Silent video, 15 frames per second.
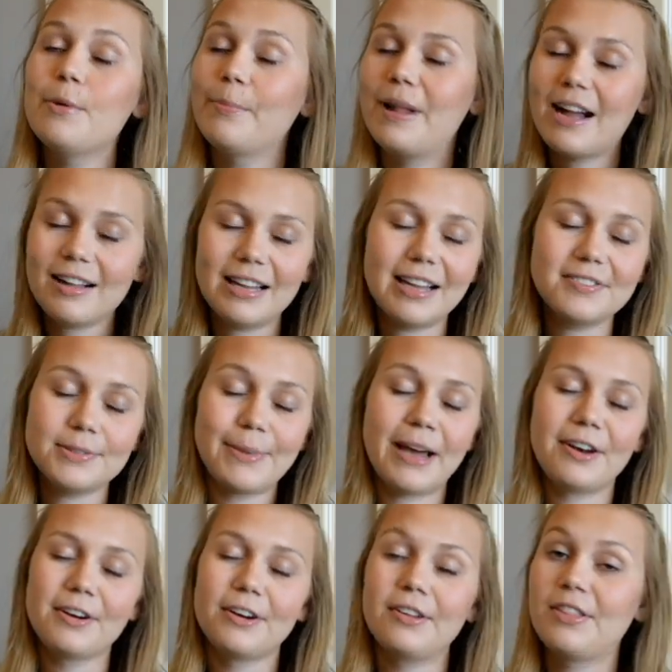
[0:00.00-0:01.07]
Black Lives
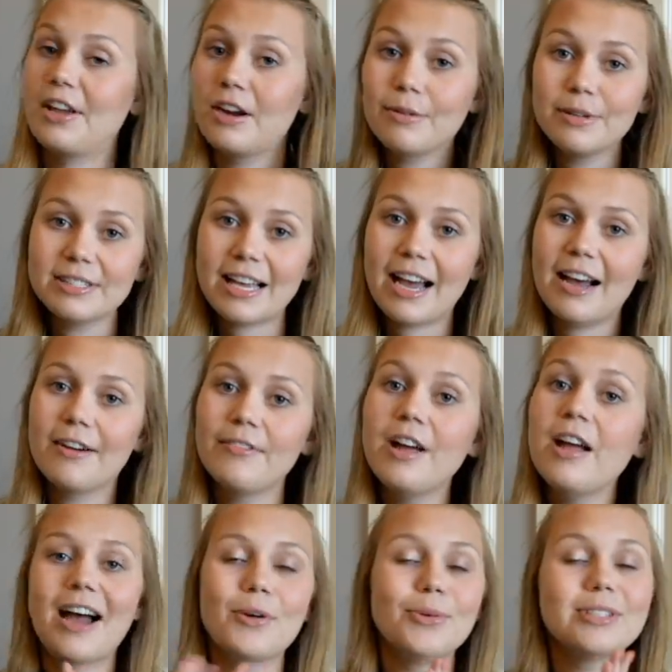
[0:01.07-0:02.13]
Matter, they always have.
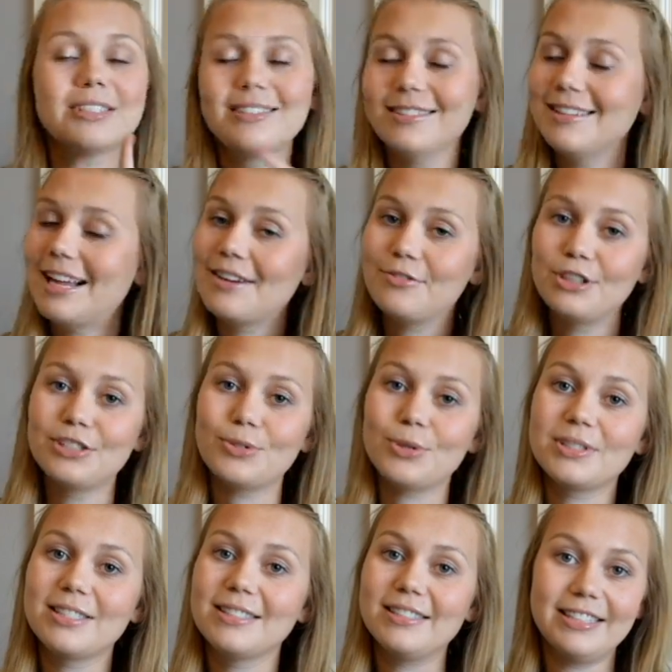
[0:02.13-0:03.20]
I will still have
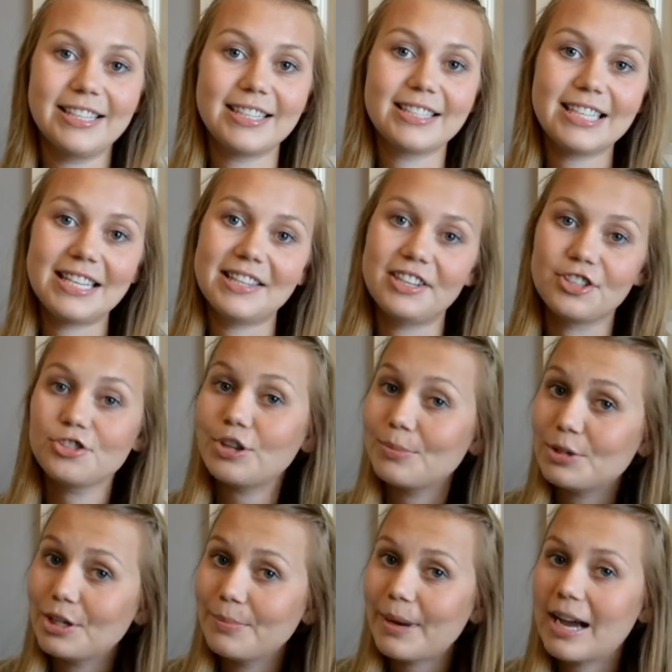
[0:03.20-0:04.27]
resources linked in the
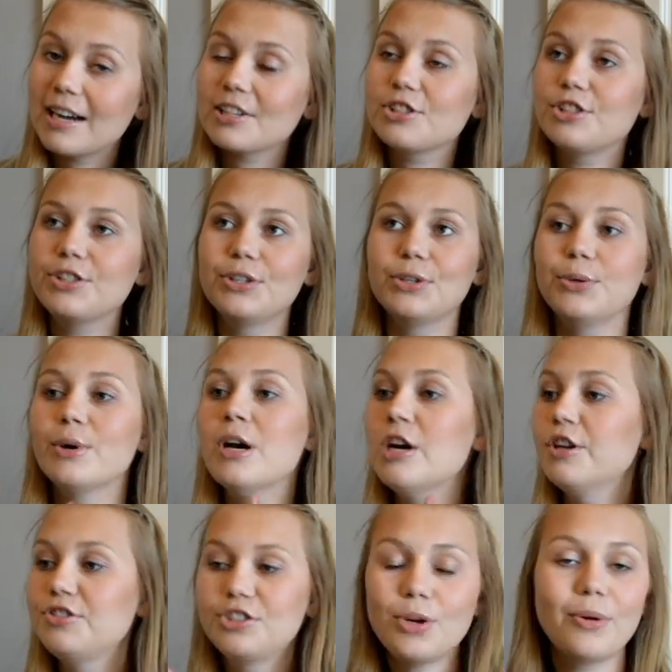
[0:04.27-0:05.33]
description box to
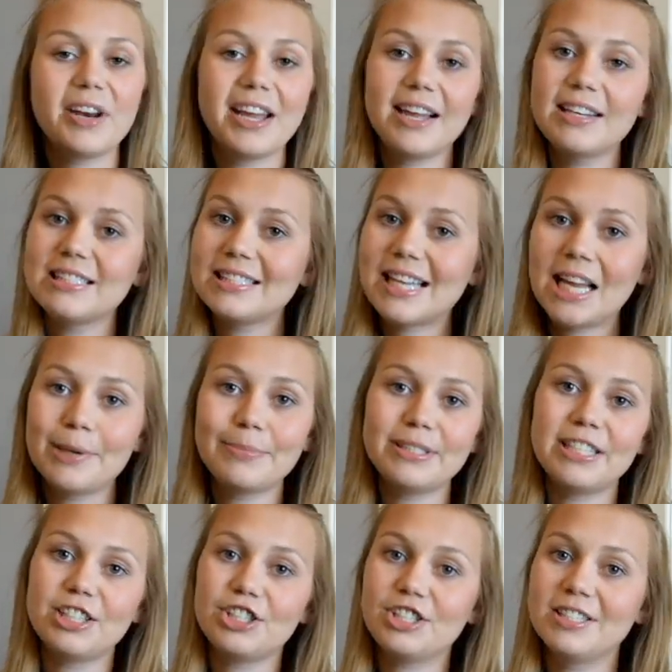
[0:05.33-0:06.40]
donate, sign
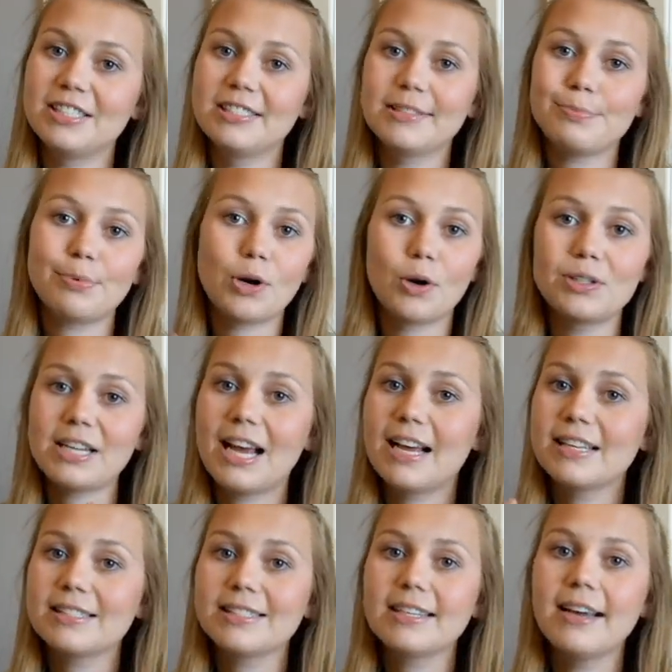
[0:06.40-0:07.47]
petitions,
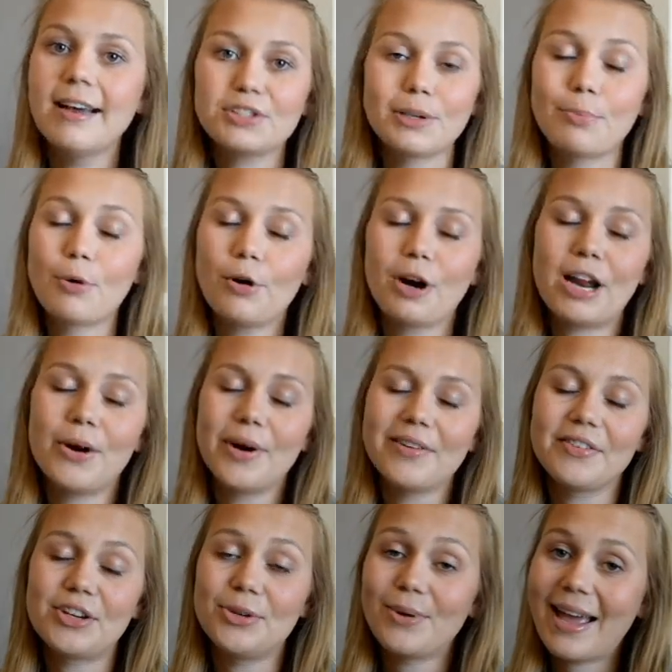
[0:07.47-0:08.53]
protest, support
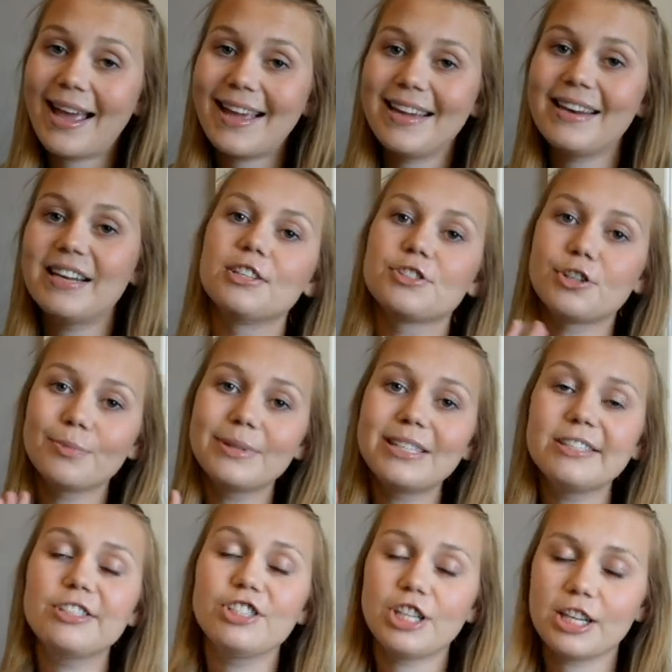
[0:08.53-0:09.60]
however you can, and so
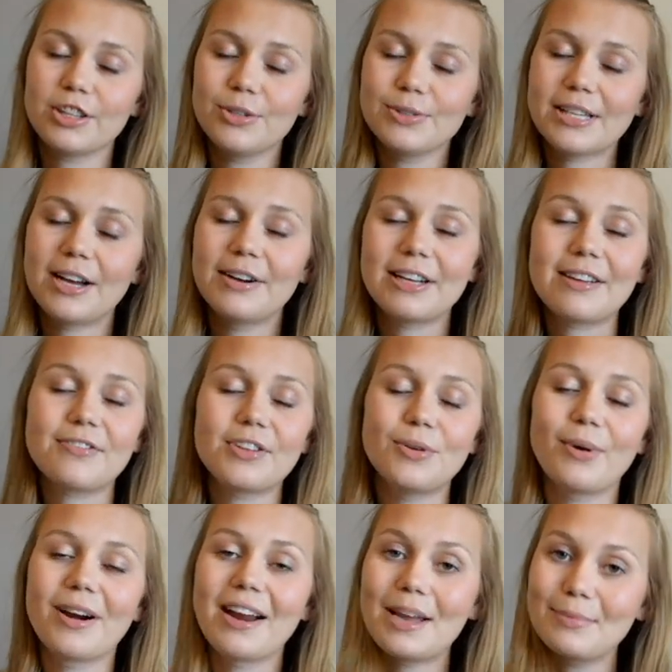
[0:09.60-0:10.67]
please check those out if
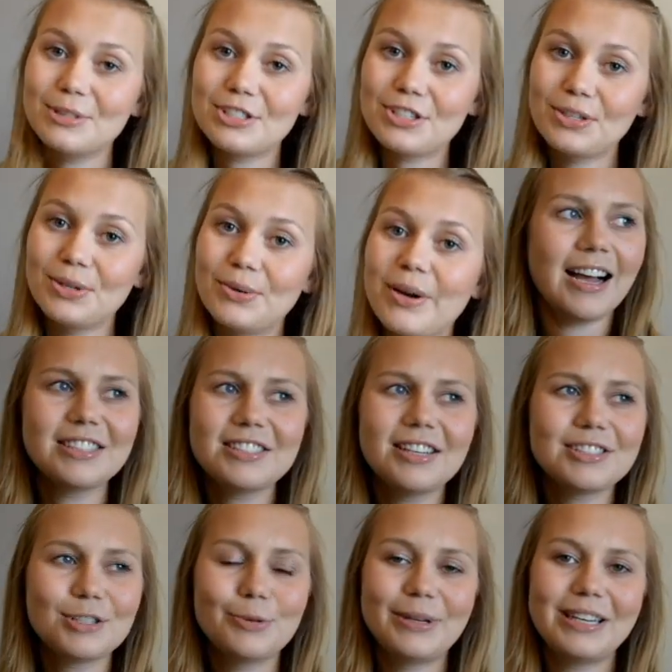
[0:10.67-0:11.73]
you are able to. I saw
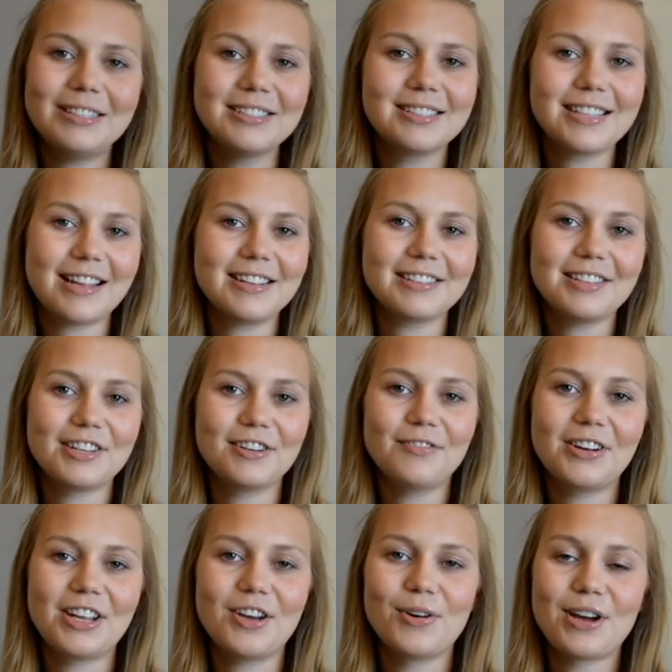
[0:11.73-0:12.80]
someone else say this in their
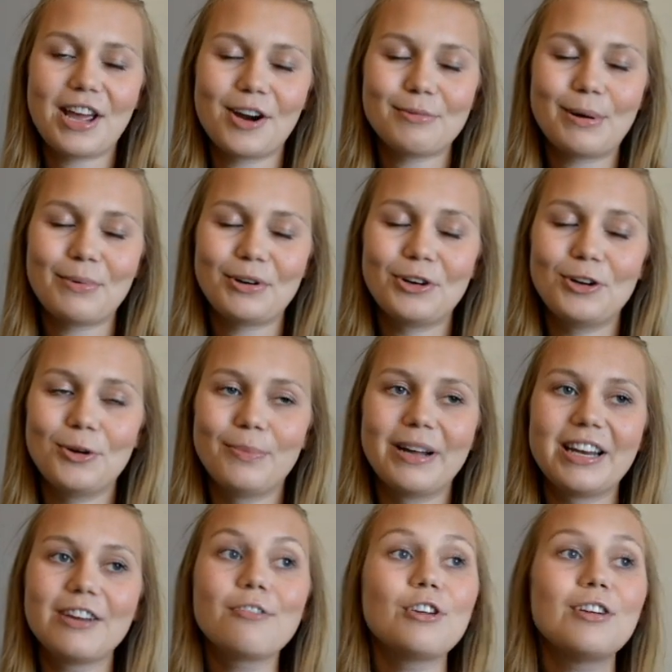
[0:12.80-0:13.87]
video, I can't remember who,
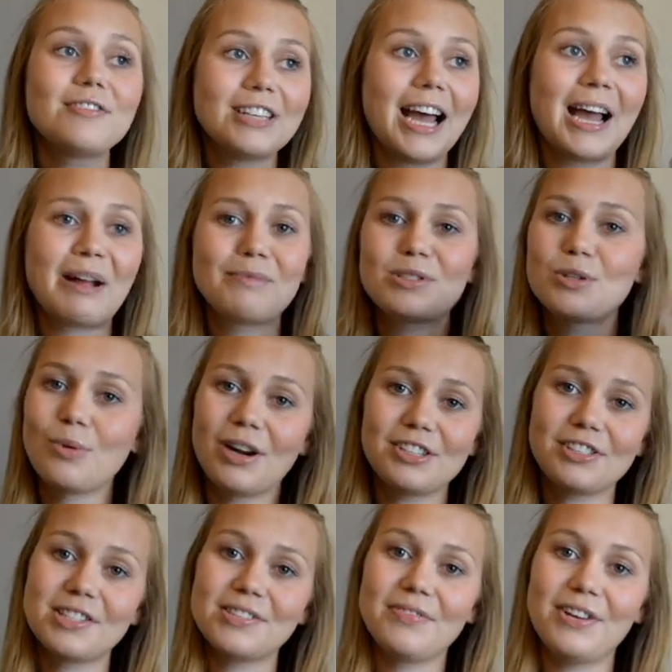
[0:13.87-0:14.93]
but if you have time to
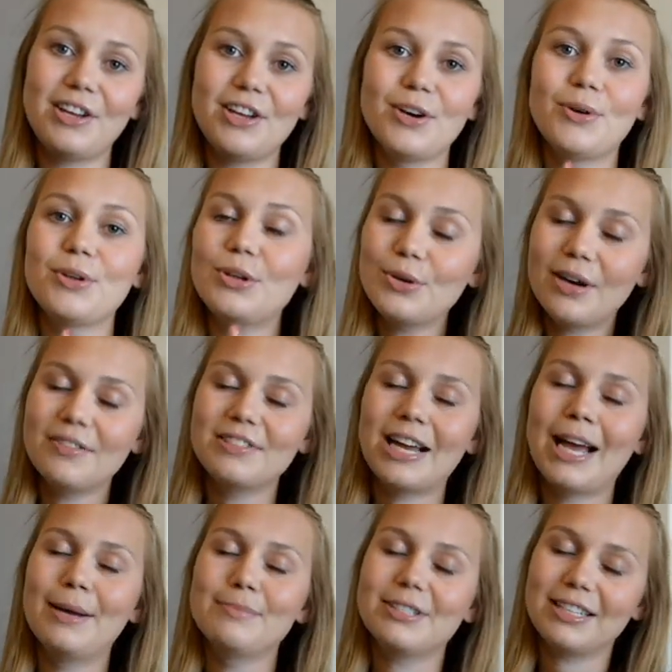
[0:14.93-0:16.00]
watch this video, you have
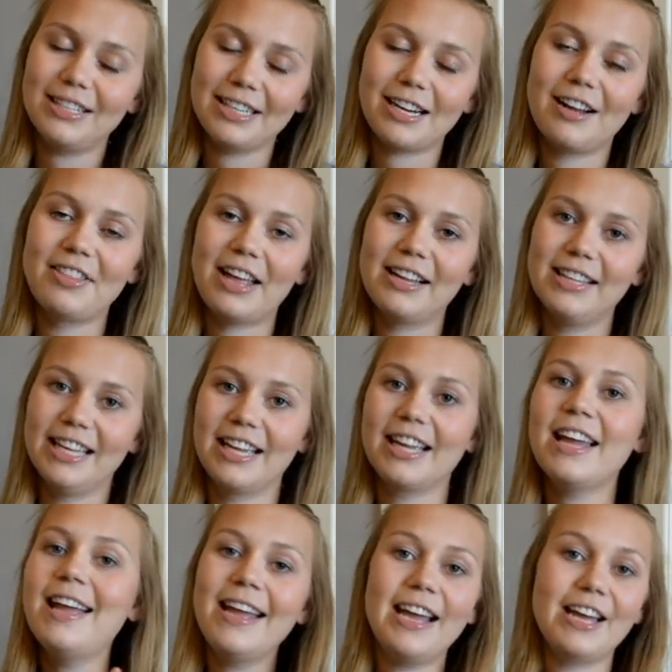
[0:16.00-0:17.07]
time to click on that
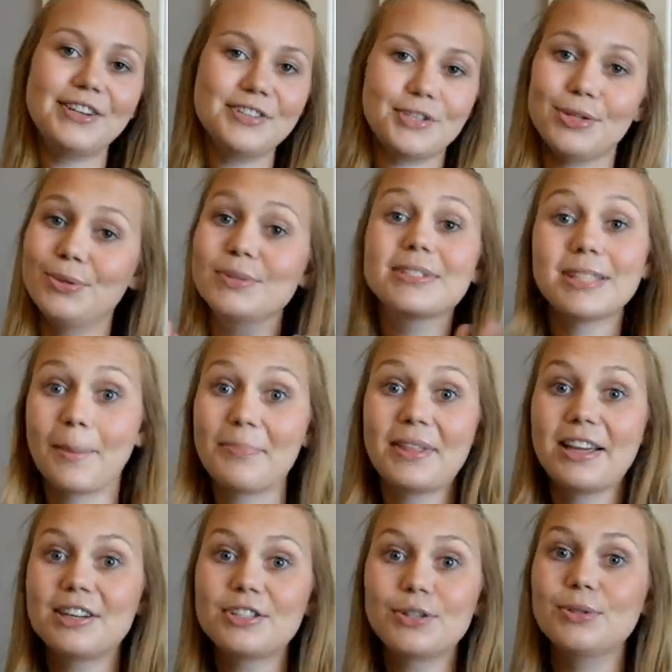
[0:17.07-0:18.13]
link and do
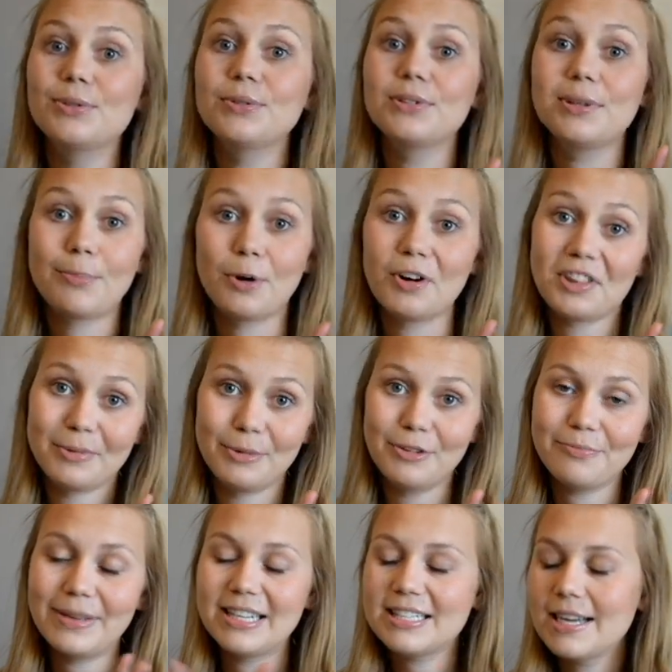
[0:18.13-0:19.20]
something to support the
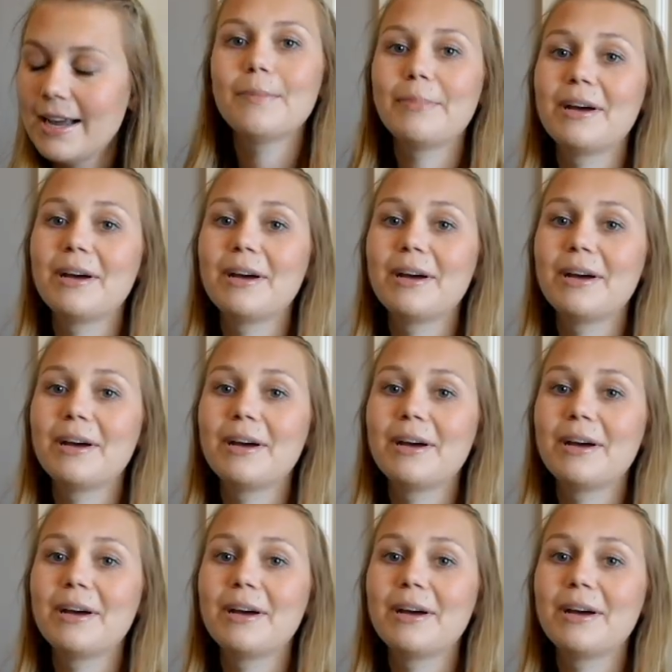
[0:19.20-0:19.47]
movement.